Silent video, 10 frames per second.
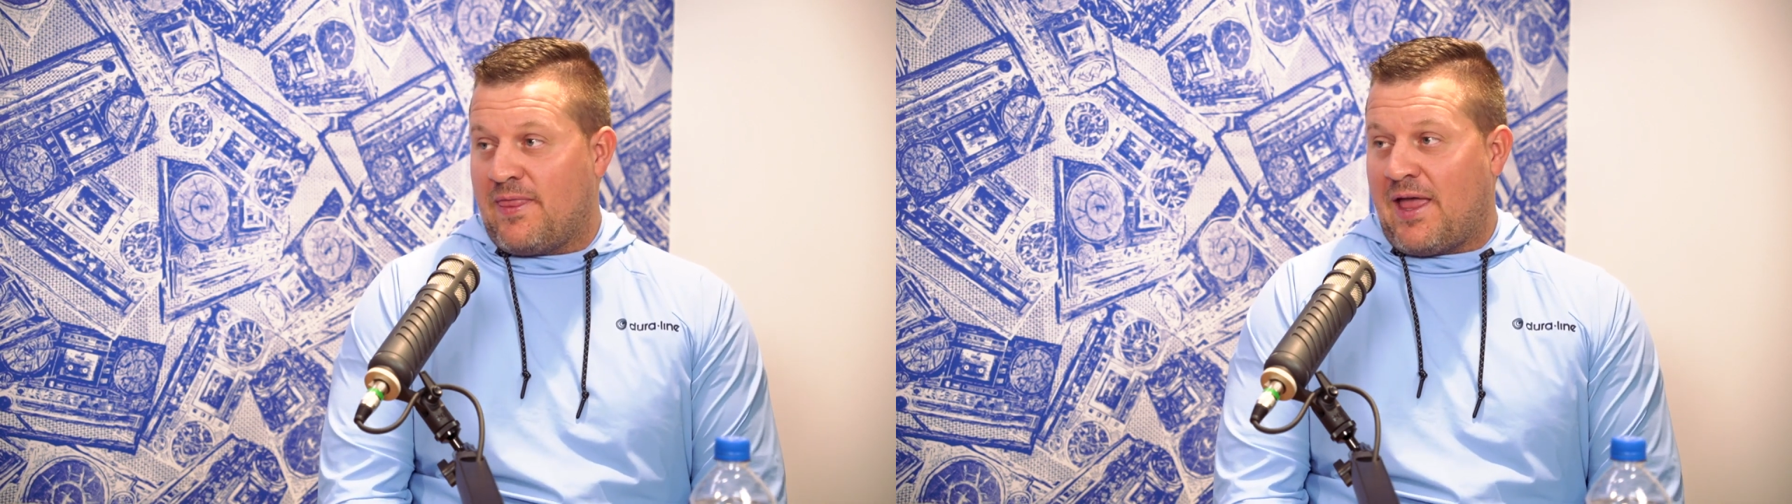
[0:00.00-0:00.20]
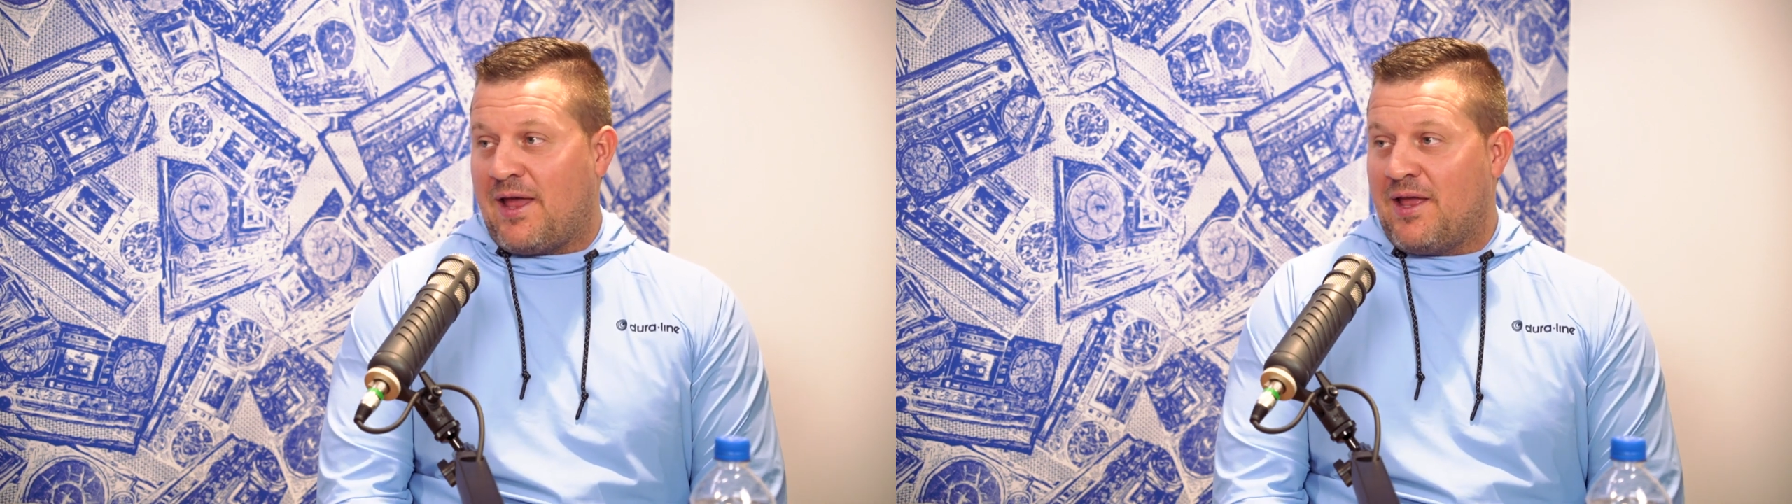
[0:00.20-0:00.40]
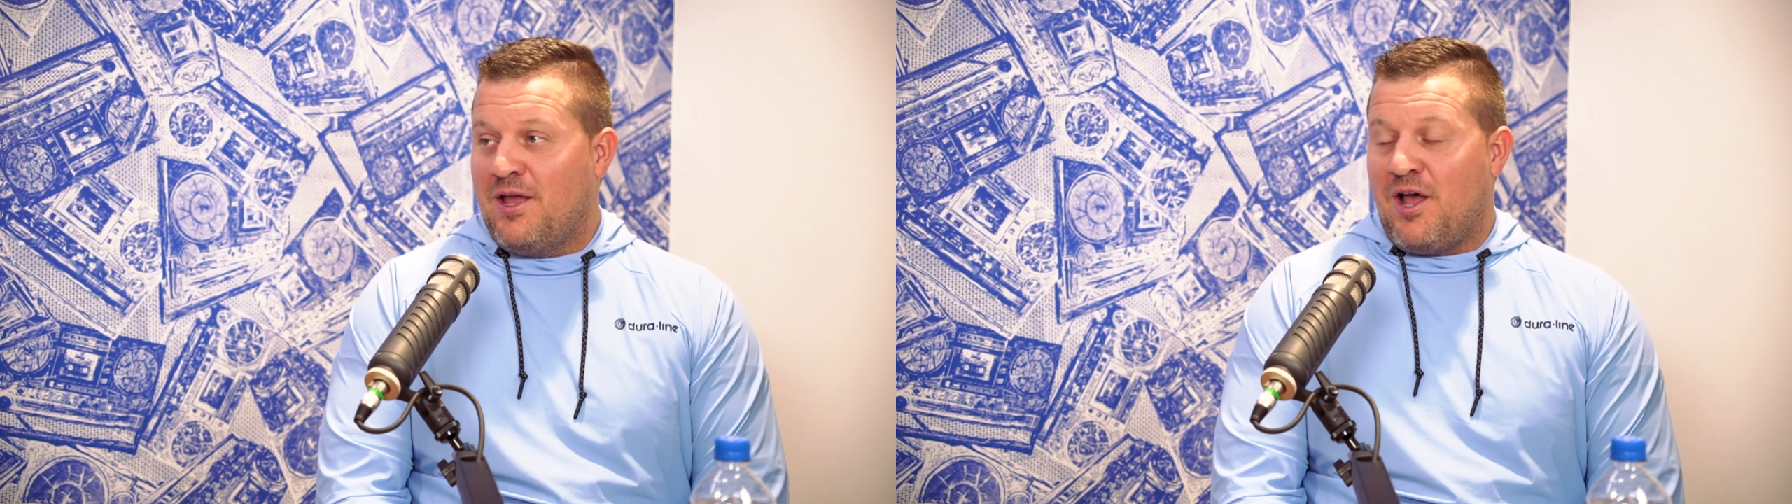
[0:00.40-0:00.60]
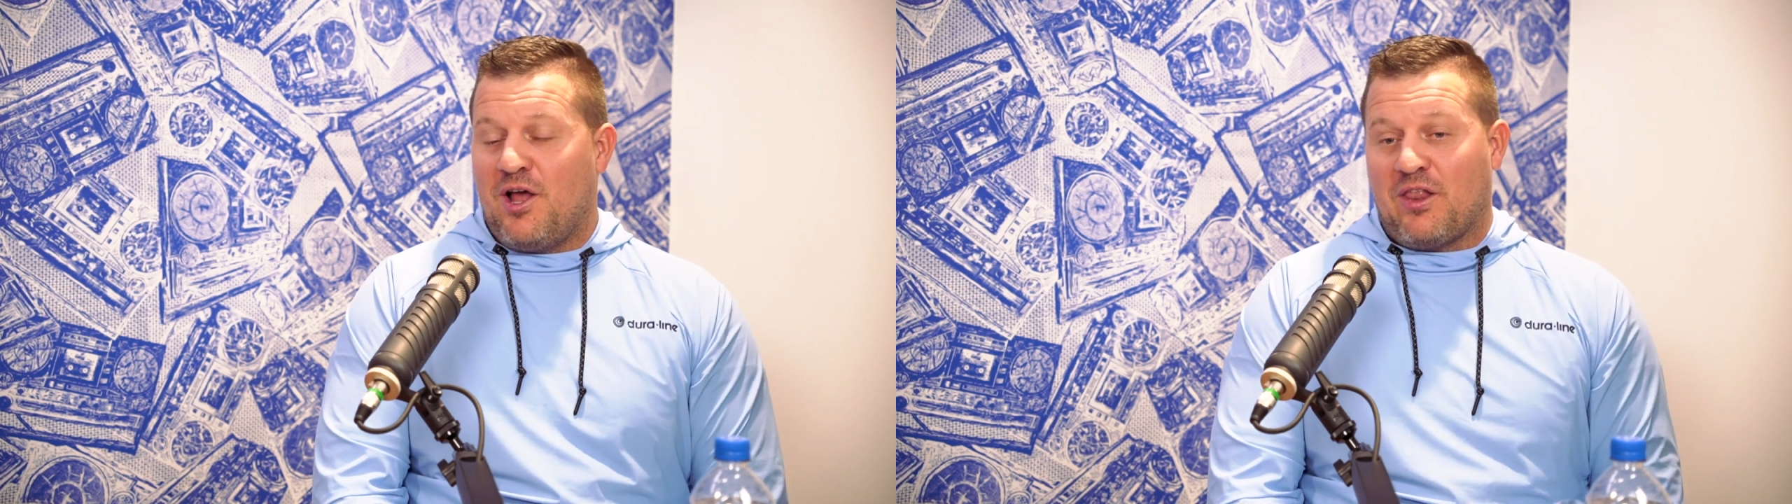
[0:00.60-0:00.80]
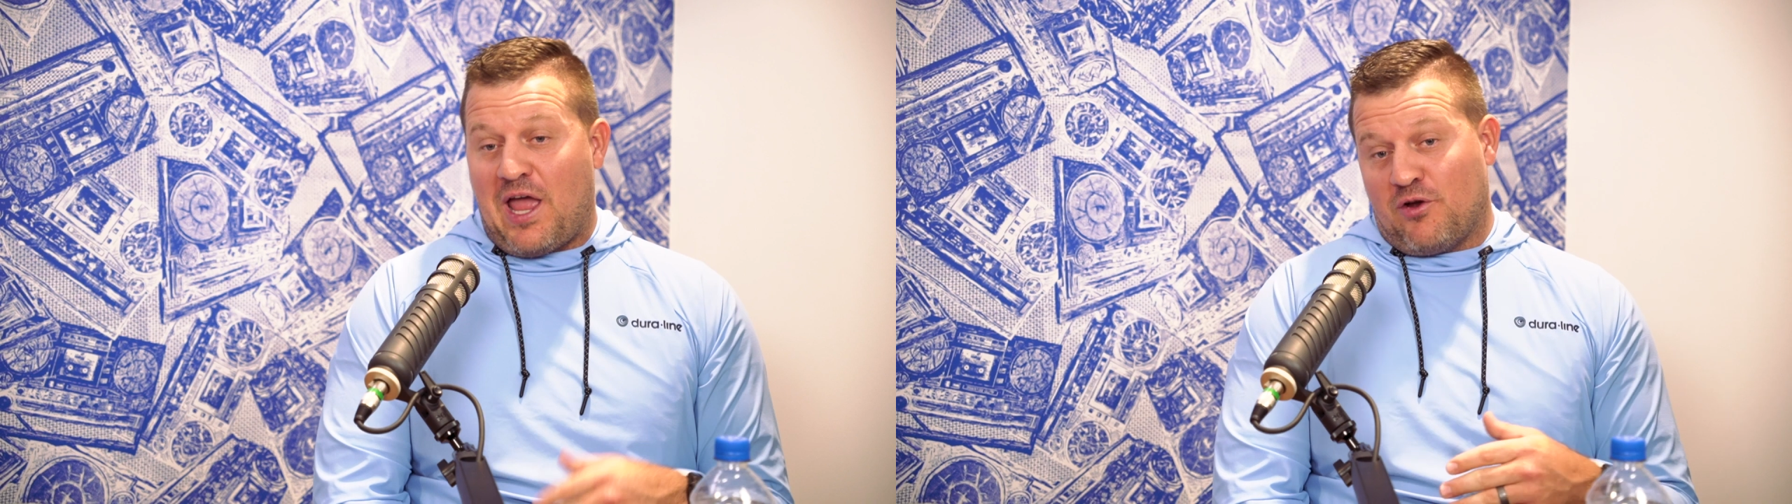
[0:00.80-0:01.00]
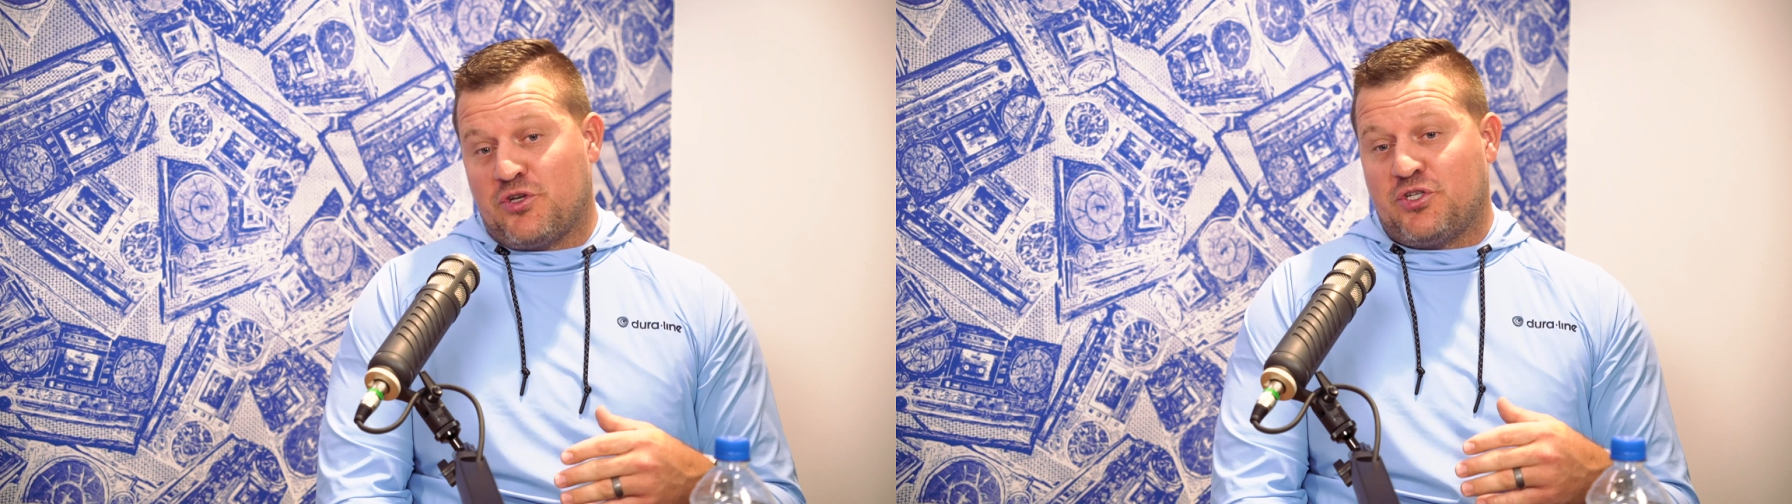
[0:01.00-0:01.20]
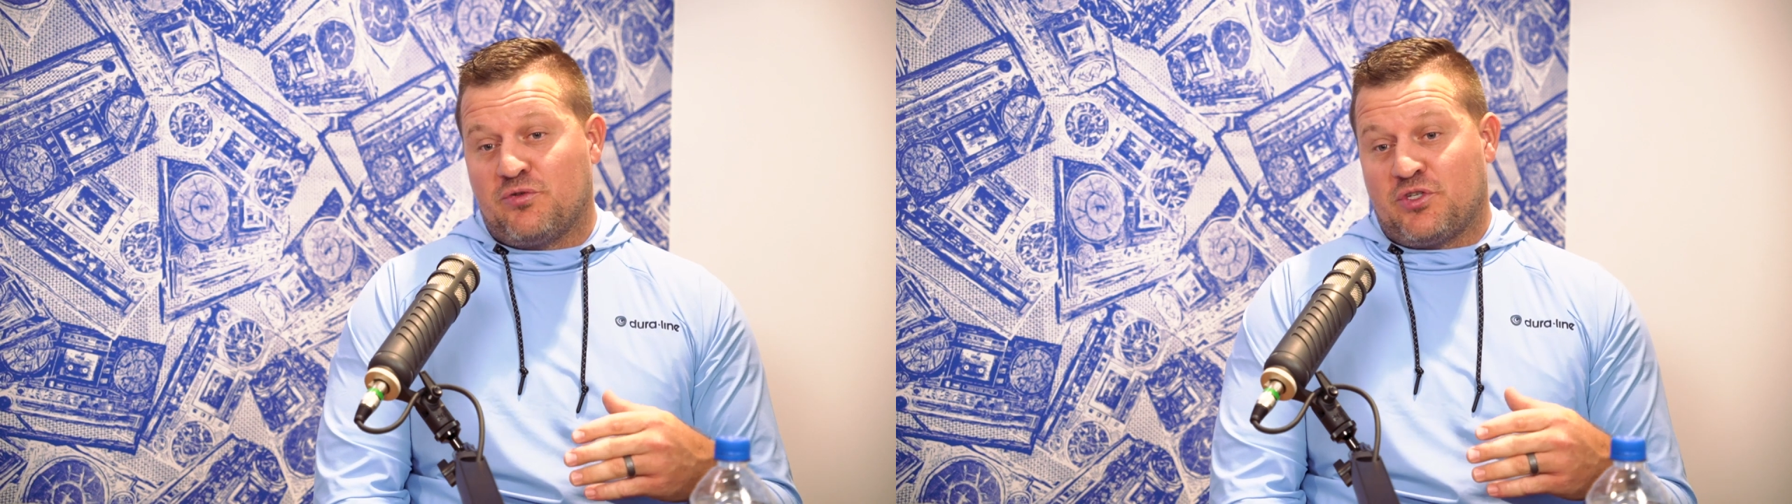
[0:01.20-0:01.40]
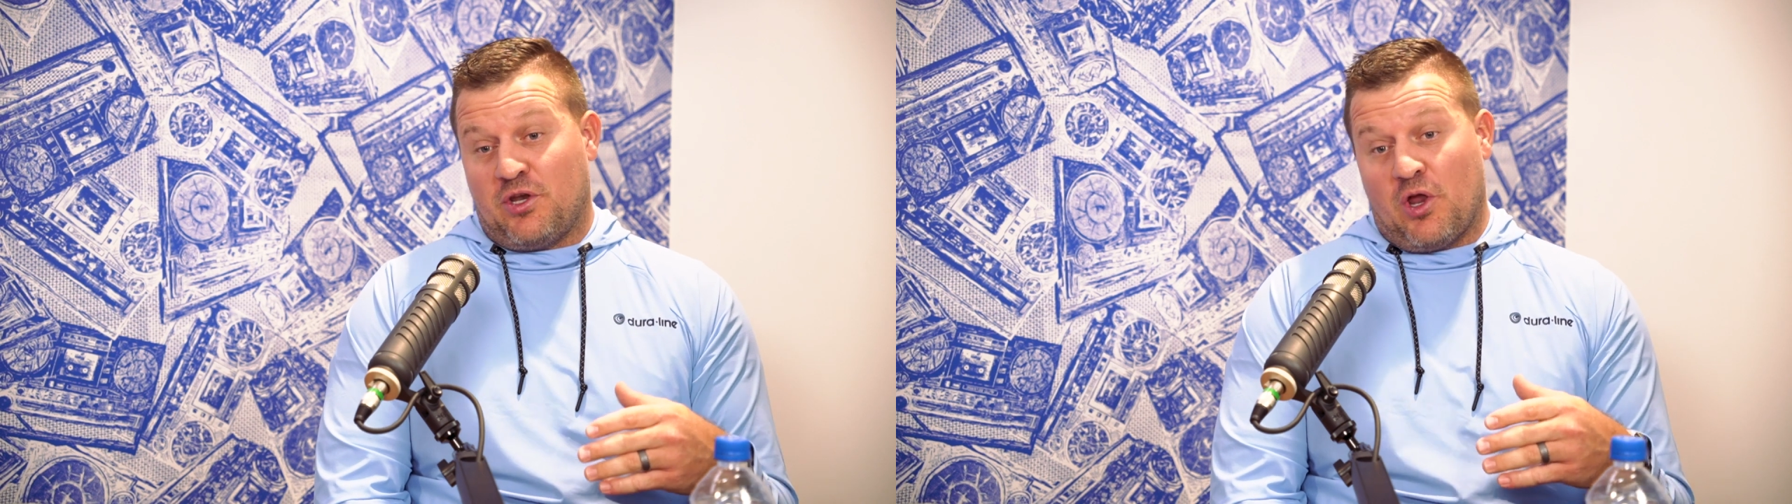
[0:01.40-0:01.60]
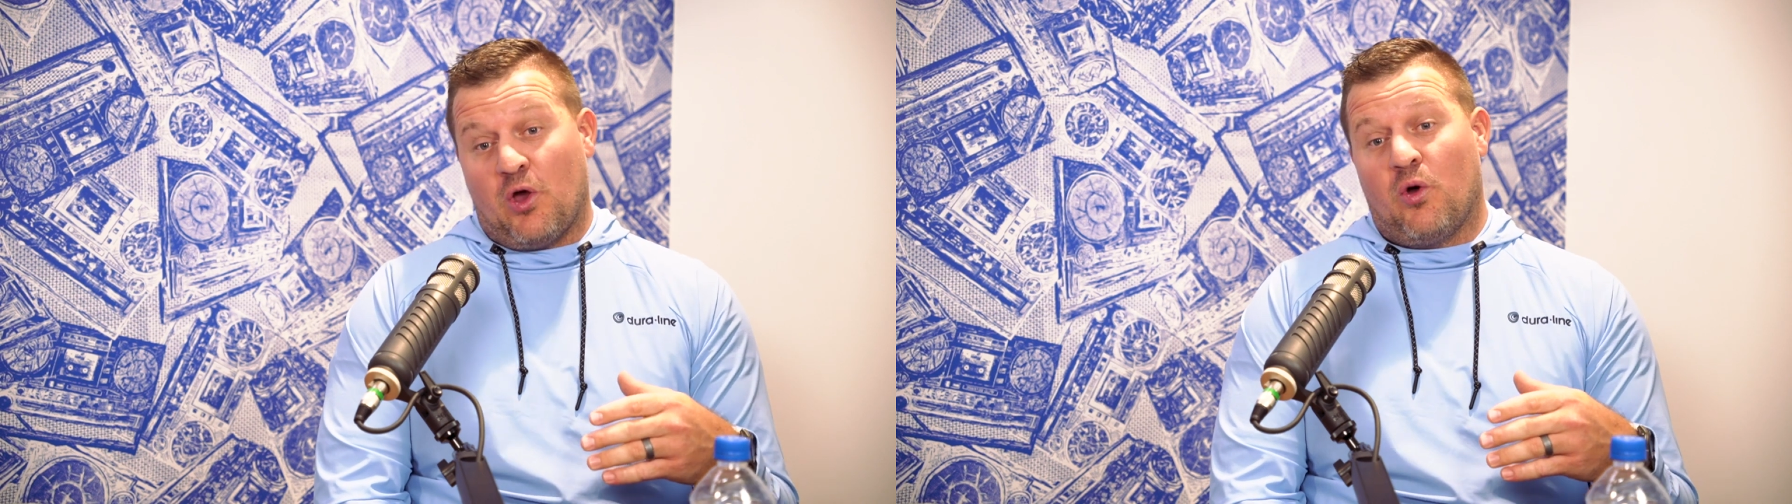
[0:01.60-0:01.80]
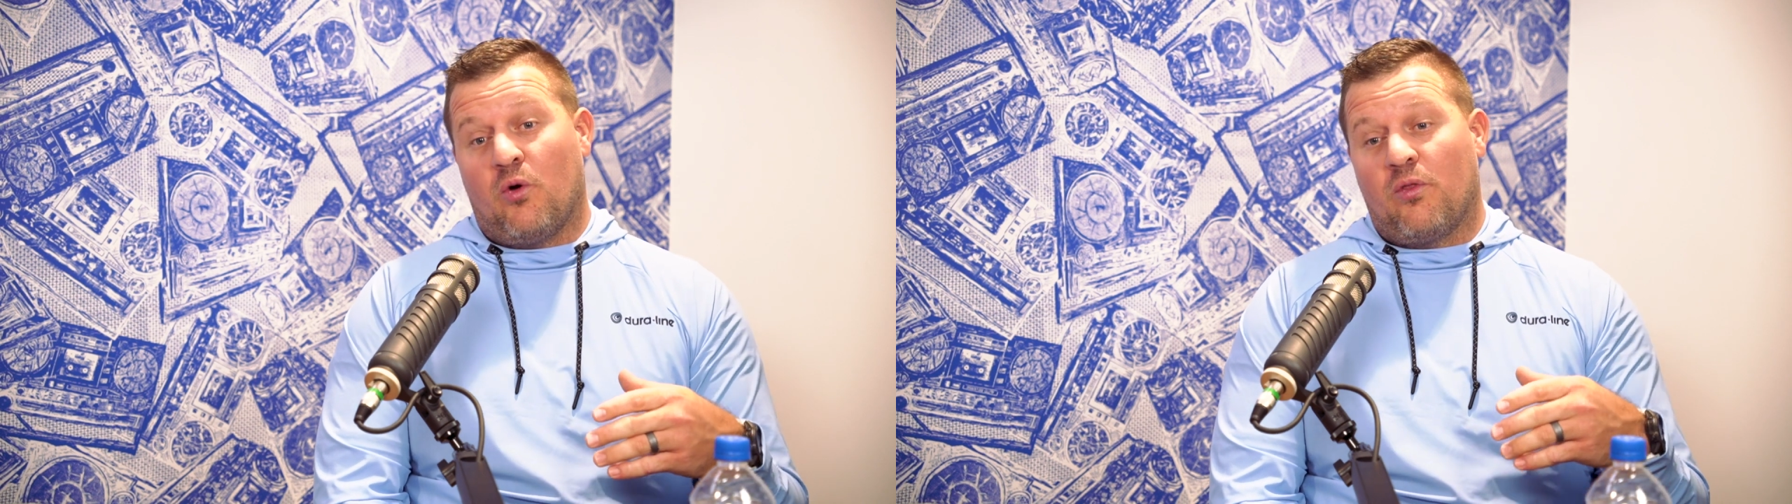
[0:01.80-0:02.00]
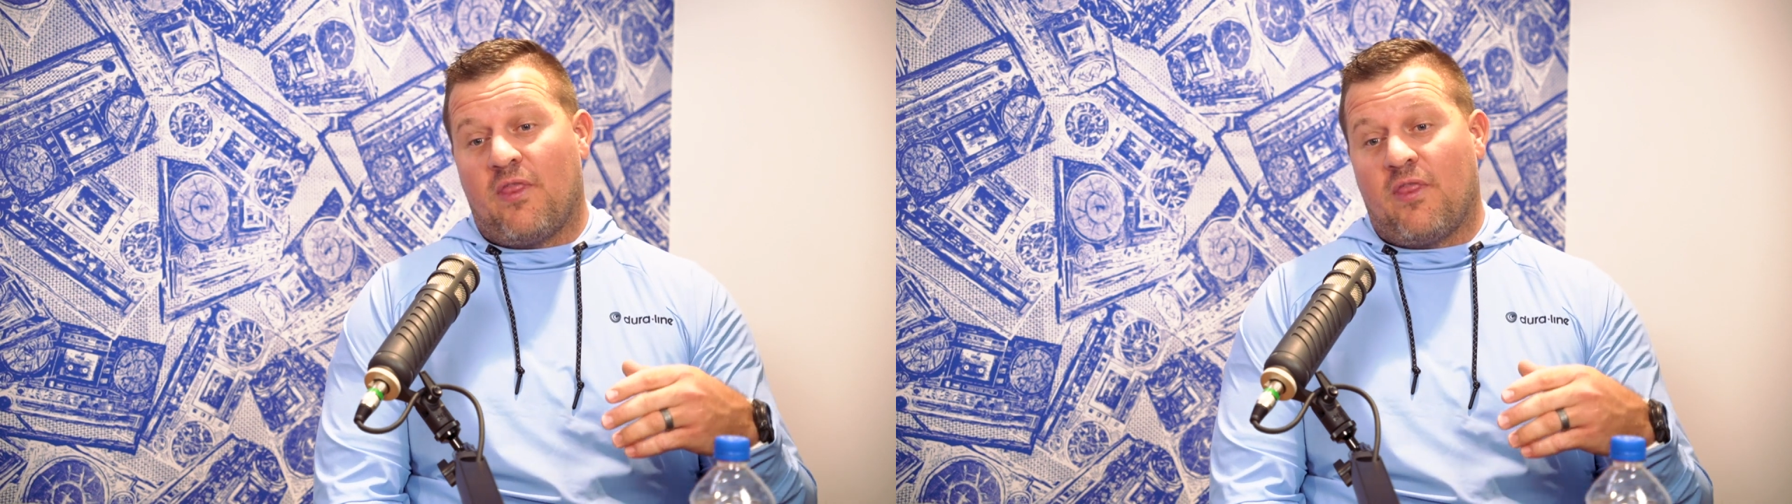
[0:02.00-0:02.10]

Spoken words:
that allows you to know